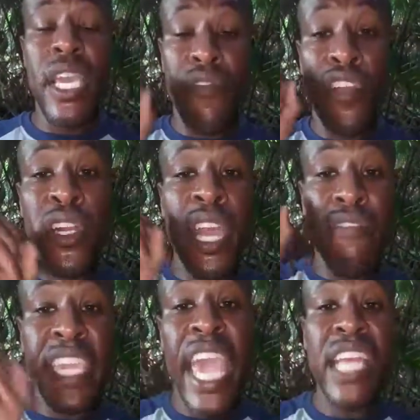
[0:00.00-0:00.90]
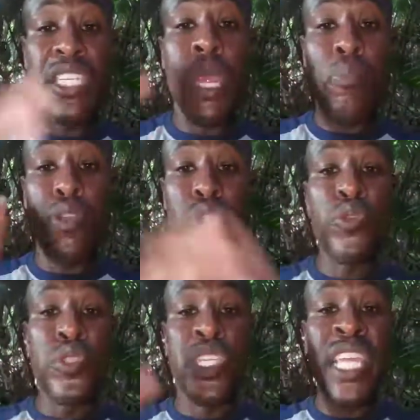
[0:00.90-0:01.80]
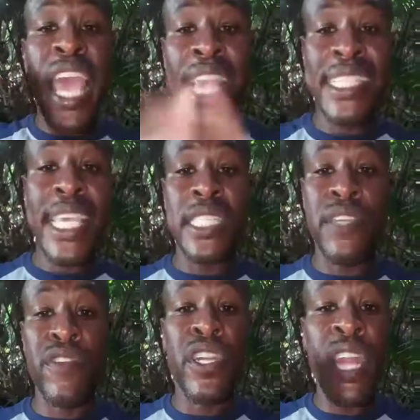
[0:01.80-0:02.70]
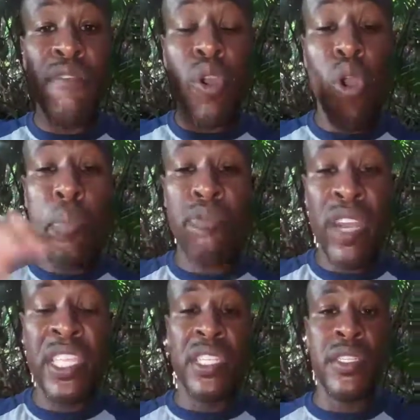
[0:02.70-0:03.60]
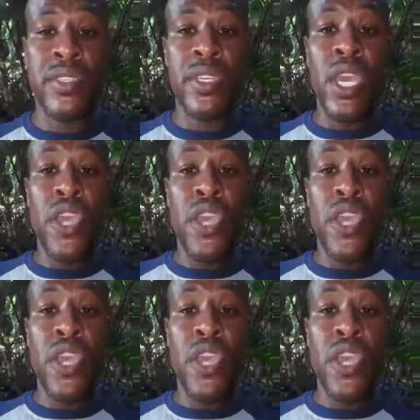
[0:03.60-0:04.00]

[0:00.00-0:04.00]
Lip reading: If you don't have cash producing assets, if you don't have corporations,